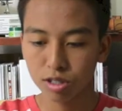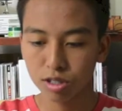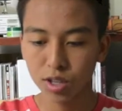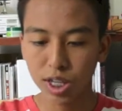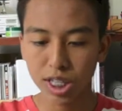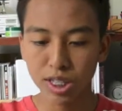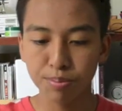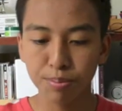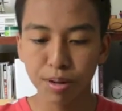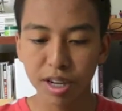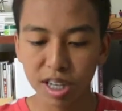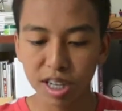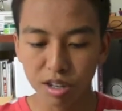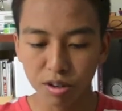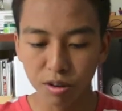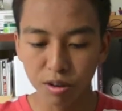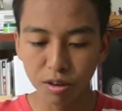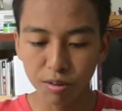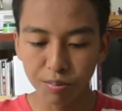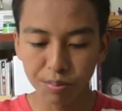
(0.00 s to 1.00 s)
so it's pretty
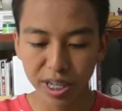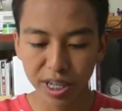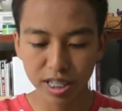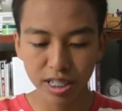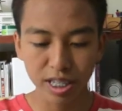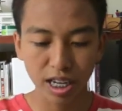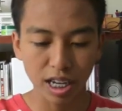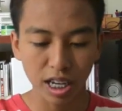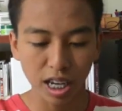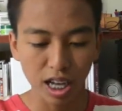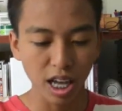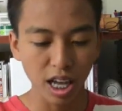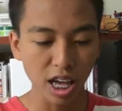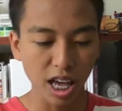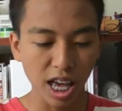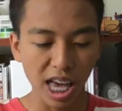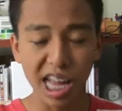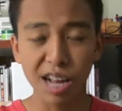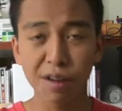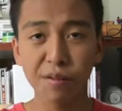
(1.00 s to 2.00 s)
cool because like,
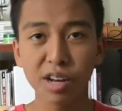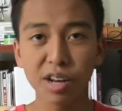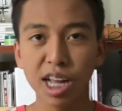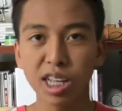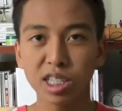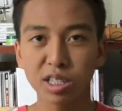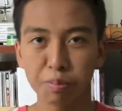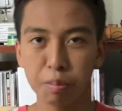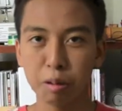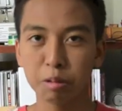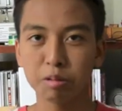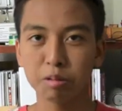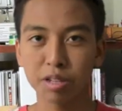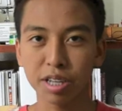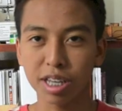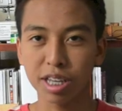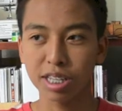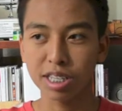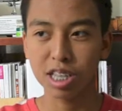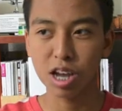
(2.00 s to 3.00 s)
and we're not supposed to
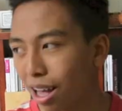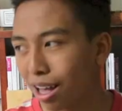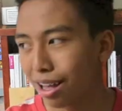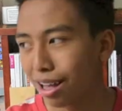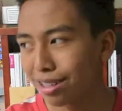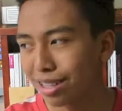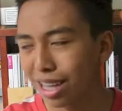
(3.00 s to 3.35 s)
eat there.